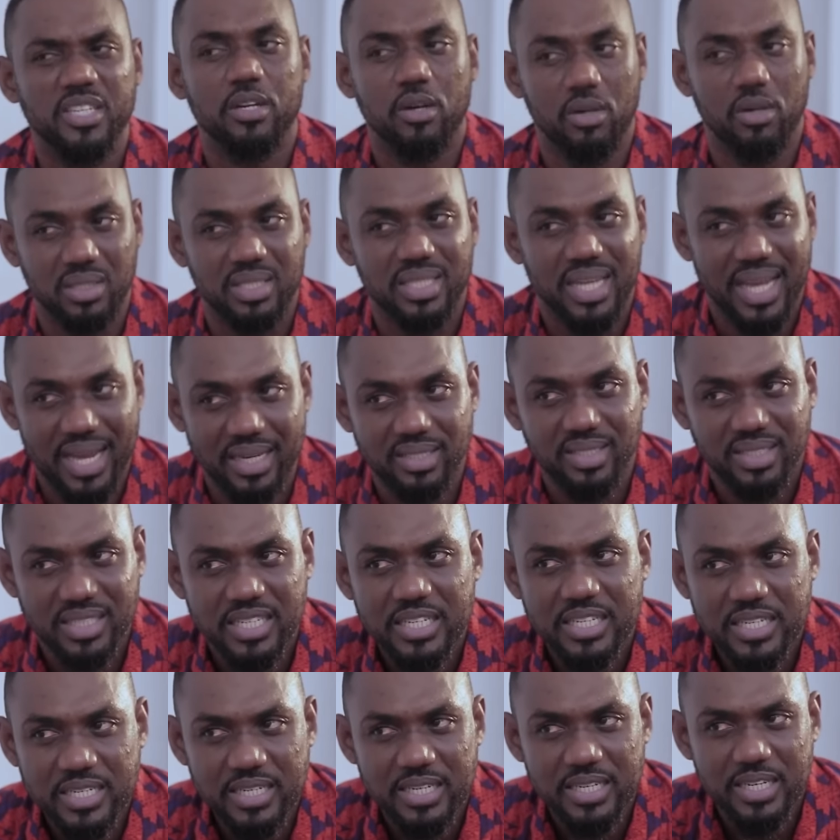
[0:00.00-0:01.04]
in contact,
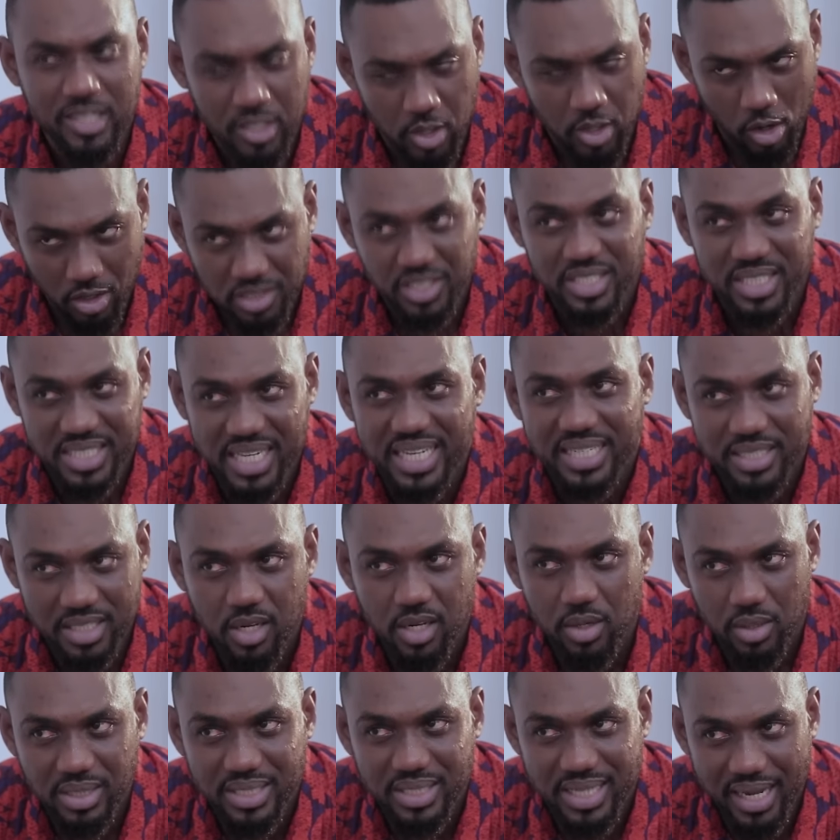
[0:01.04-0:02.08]
constant
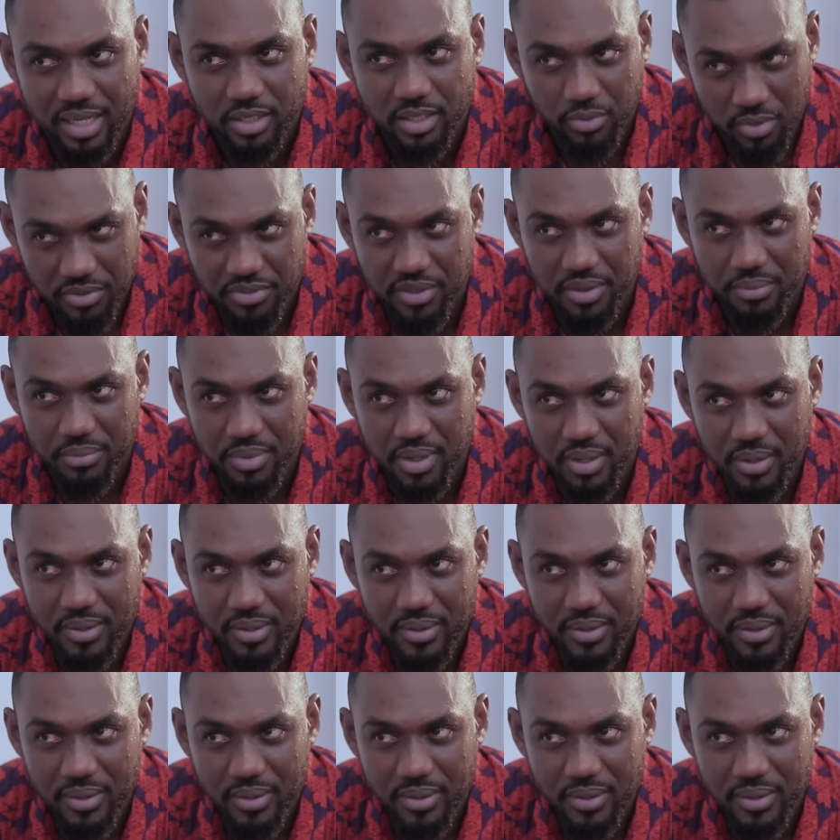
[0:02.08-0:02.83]
contact with him?